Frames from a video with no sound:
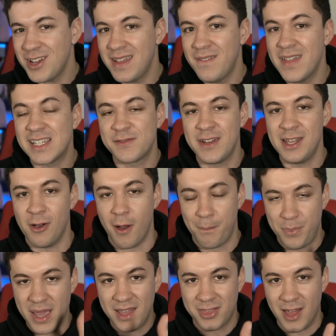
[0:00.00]
sure you give this video a
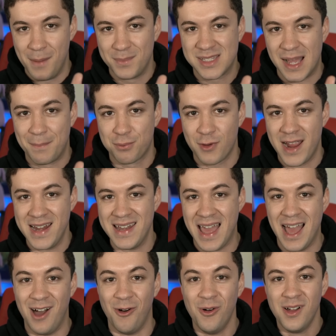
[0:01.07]
big thumbs up right
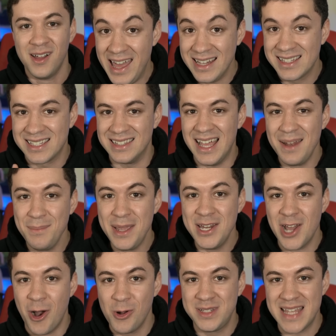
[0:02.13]
now, and let me
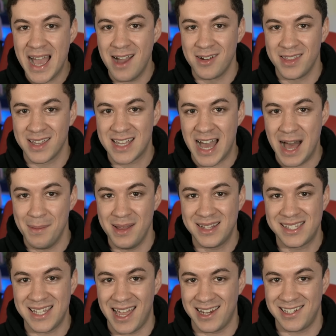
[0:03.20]
know down in the
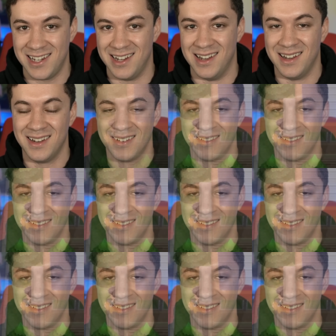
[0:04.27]
comments section.